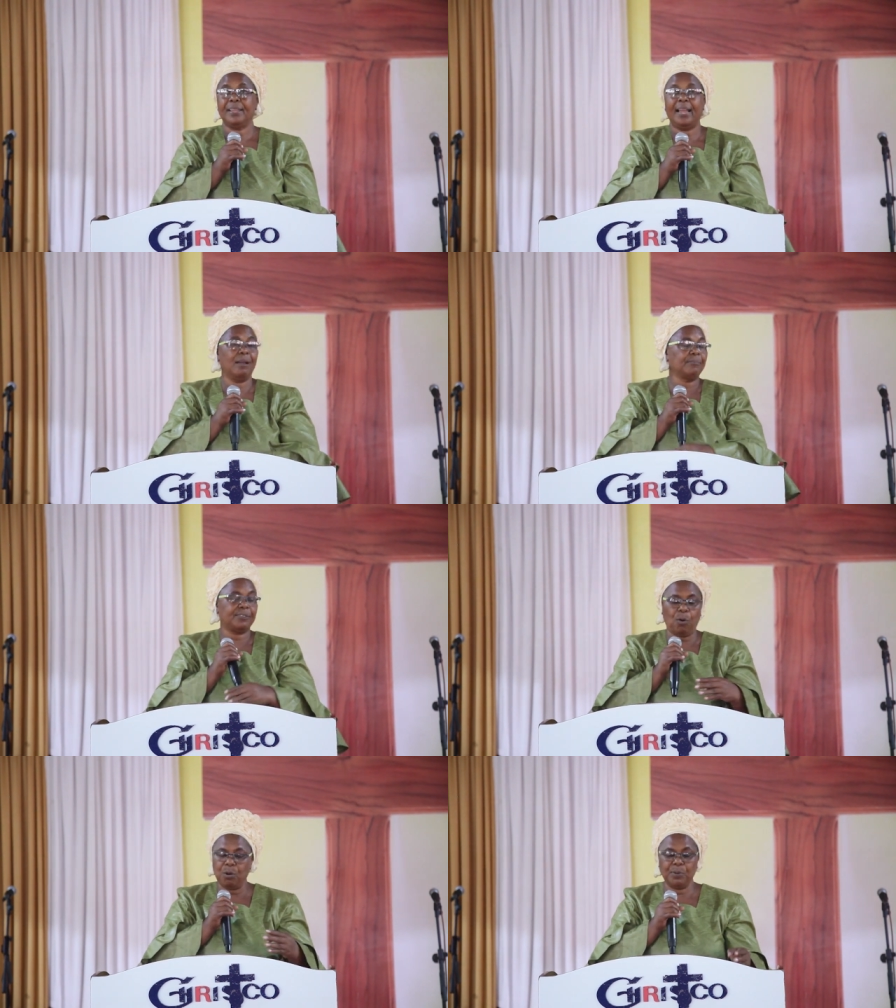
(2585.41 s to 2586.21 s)
I am
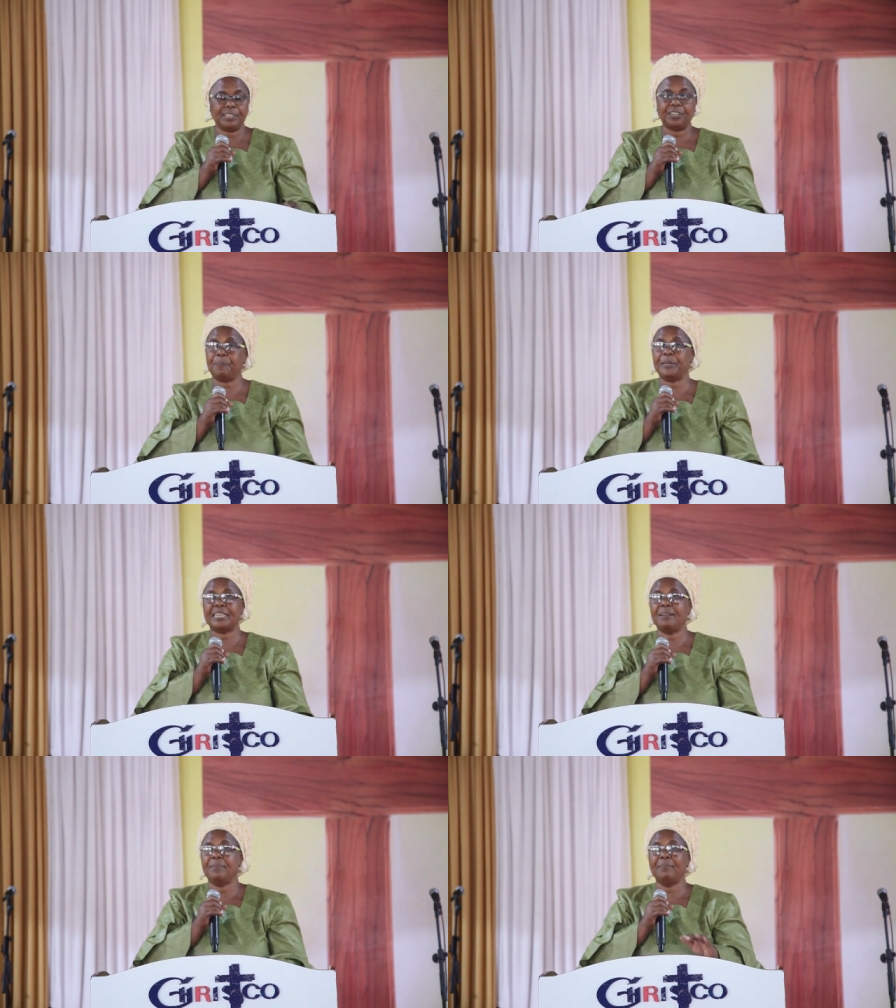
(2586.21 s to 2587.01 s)
almost
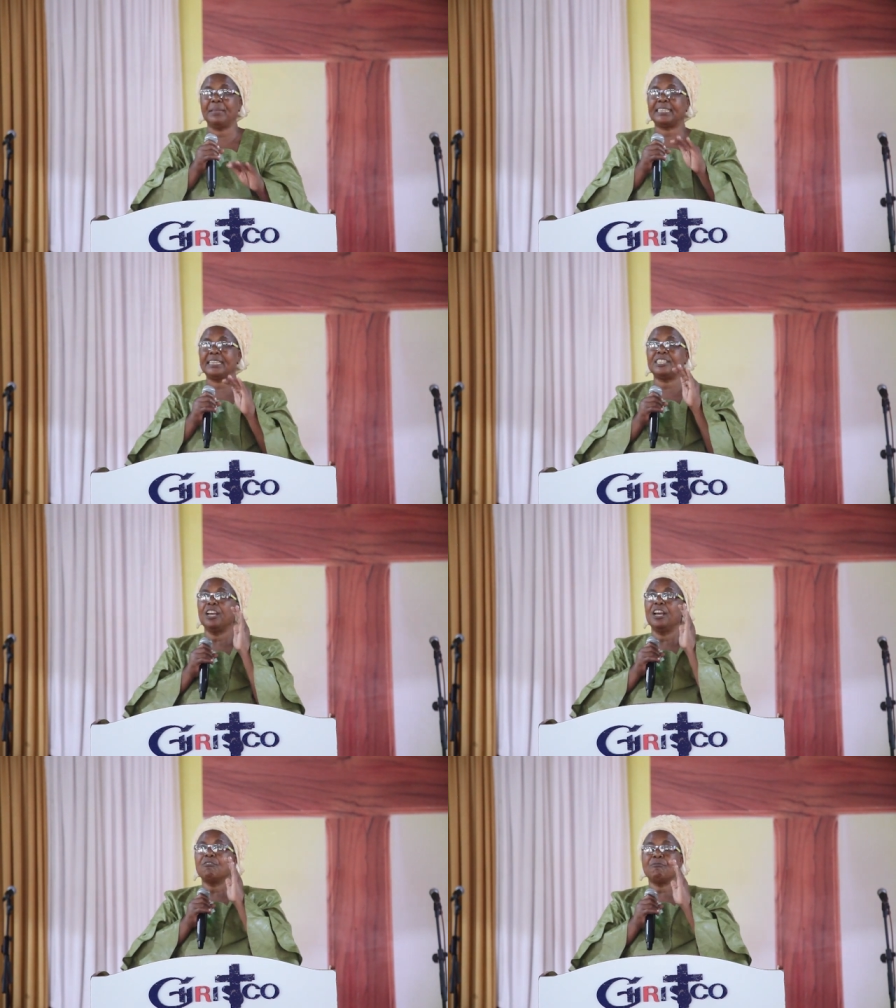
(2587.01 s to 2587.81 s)
repeating my message.
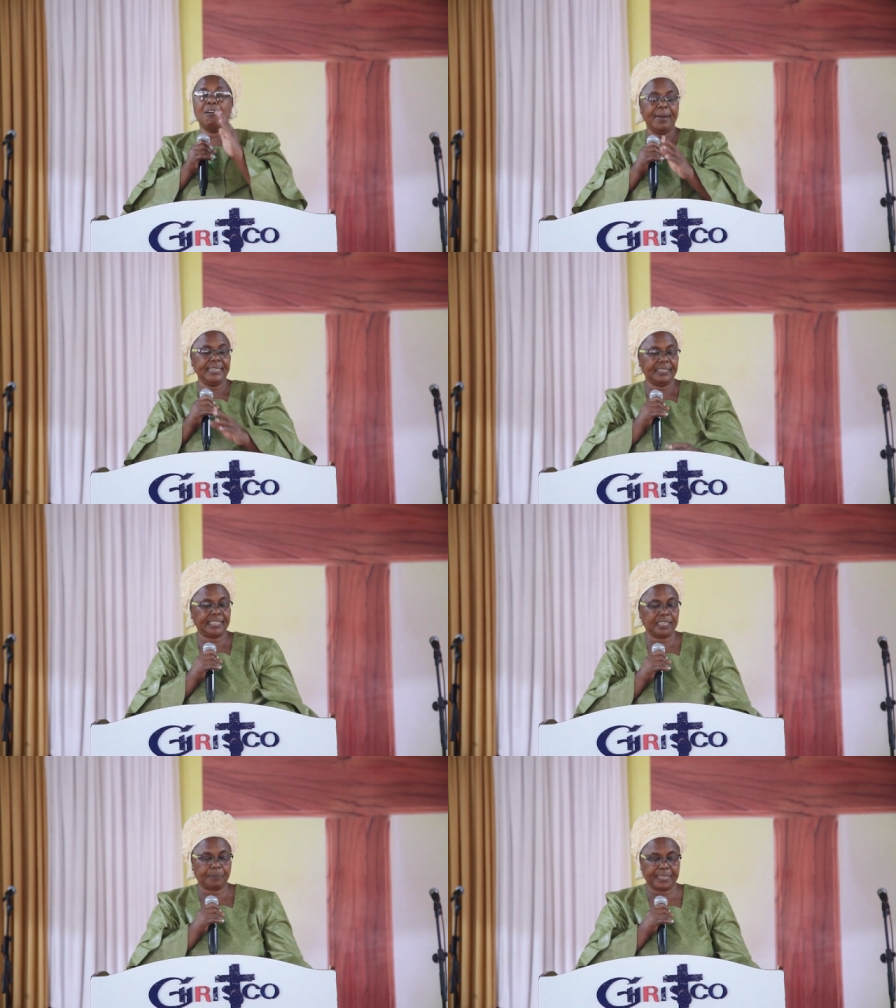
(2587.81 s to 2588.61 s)
Romans
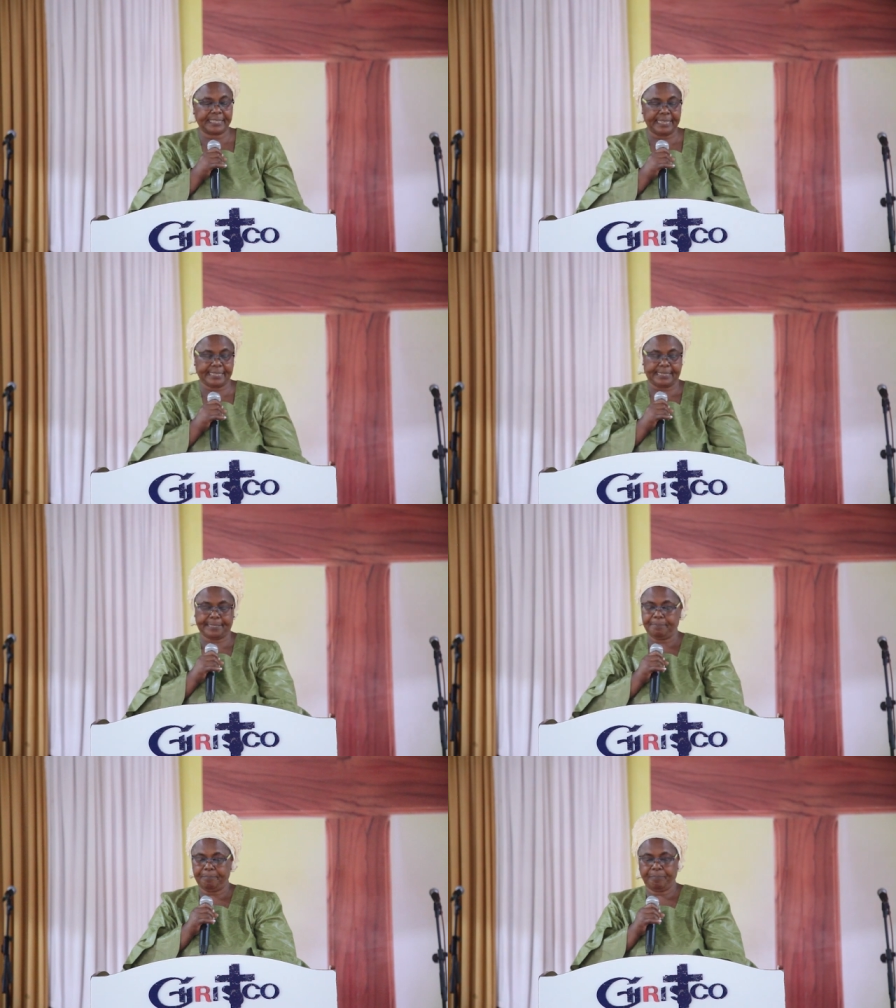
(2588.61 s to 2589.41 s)
chapter
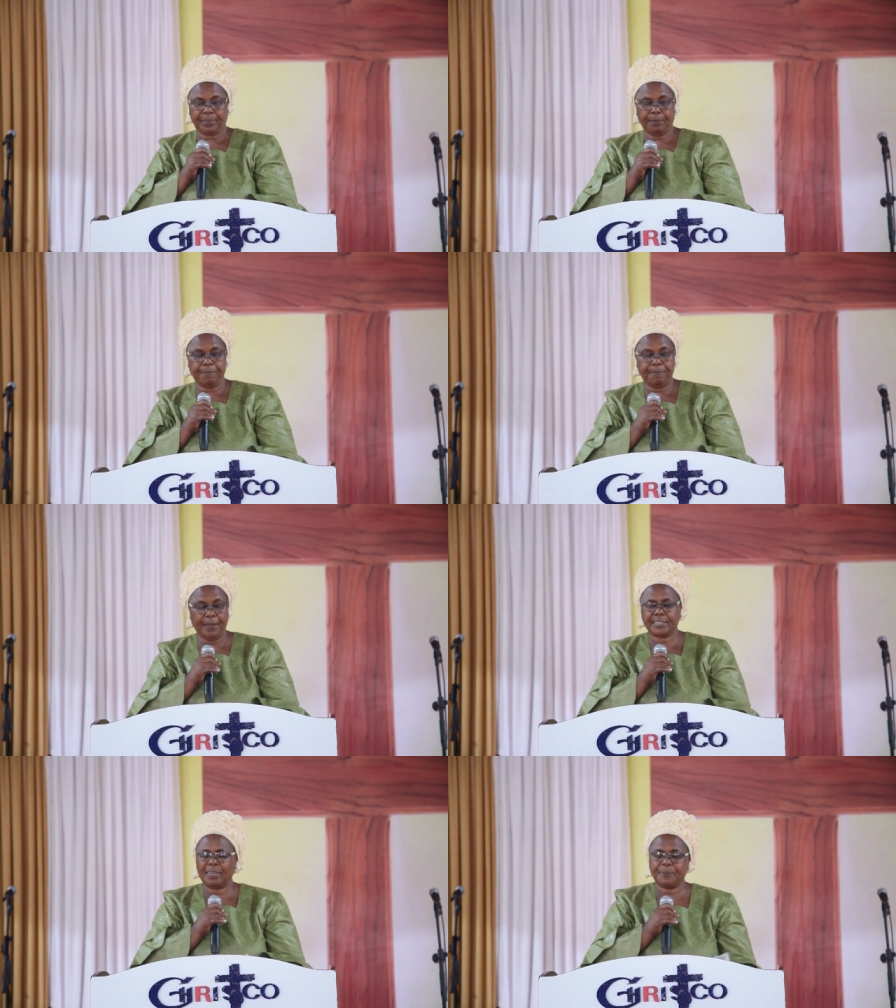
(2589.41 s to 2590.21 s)
6,
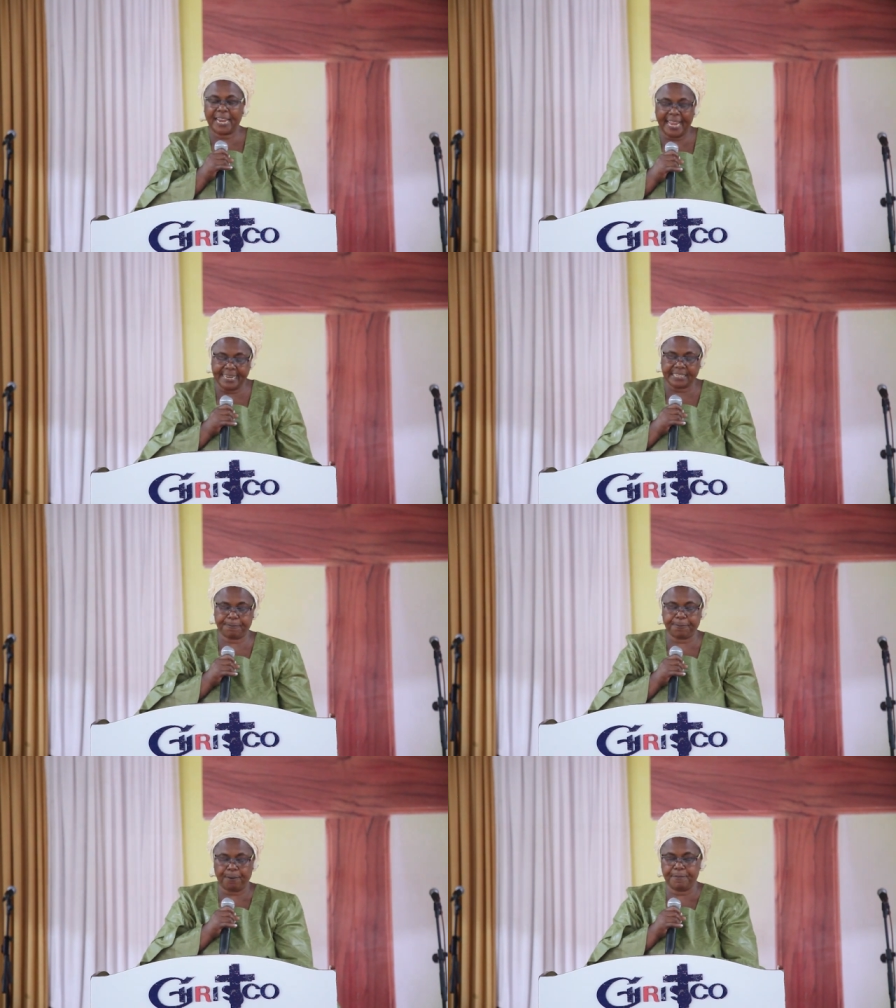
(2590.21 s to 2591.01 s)
chapter 8
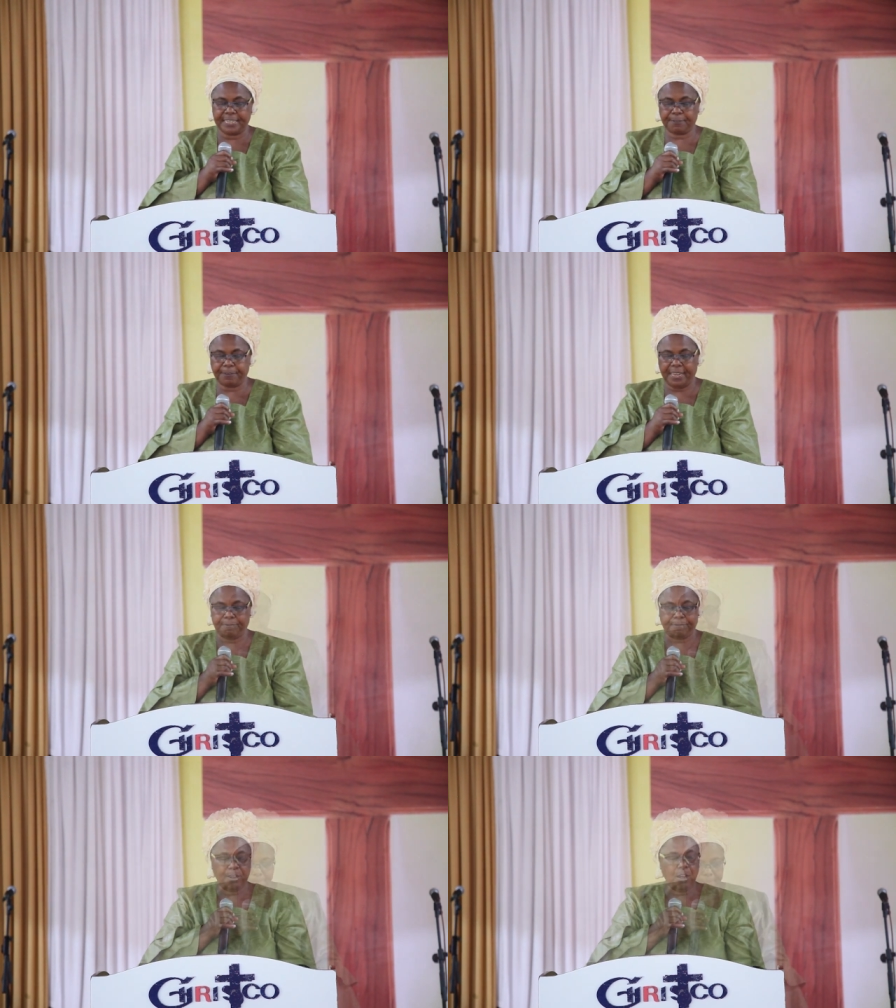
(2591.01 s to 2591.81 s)
from verse
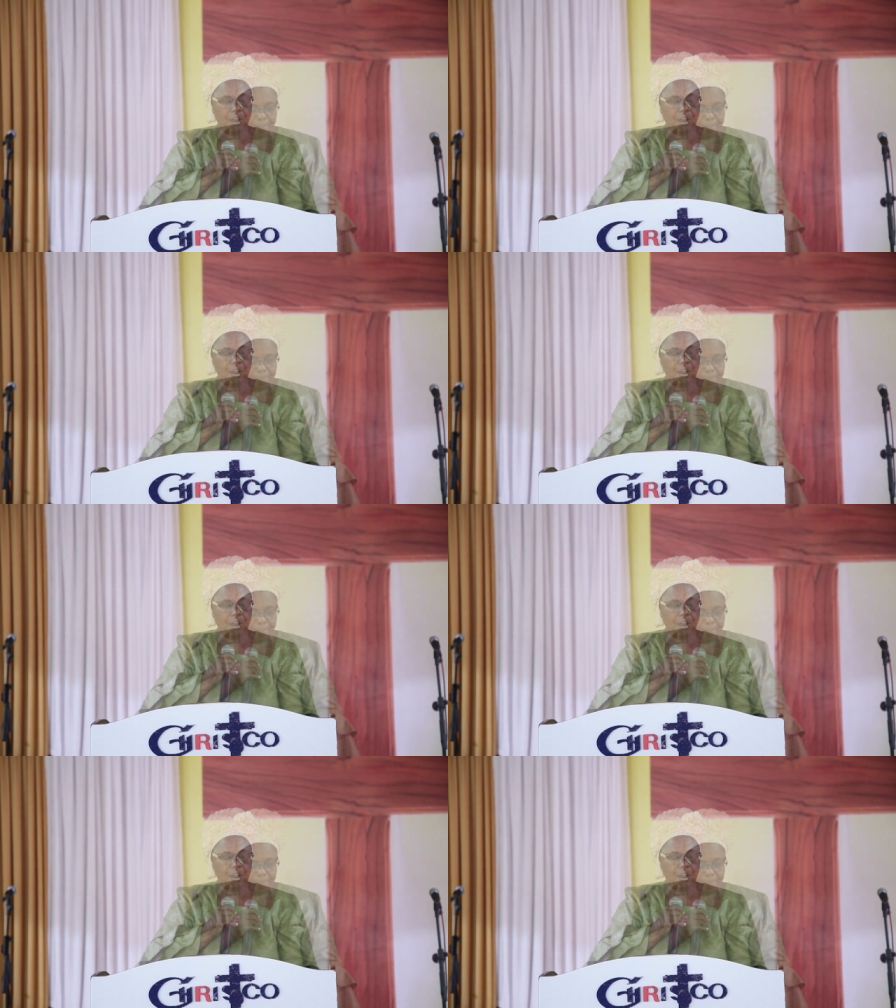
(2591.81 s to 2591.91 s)
5.